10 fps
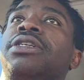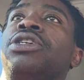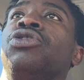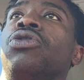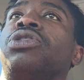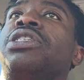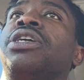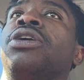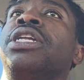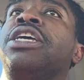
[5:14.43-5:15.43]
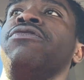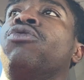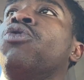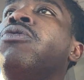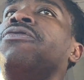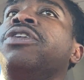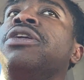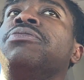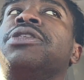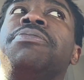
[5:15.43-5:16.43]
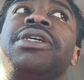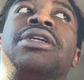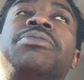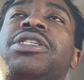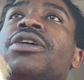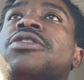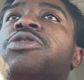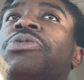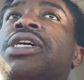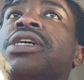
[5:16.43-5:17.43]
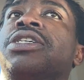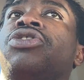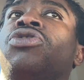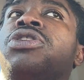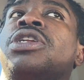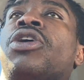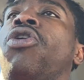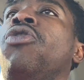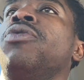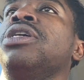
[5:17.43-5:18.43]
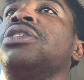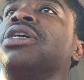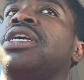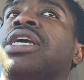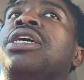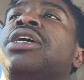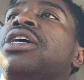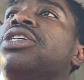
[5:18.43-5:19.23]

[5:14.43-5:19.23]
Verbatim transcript: you know still leave room for them to be themselves because you're they're always again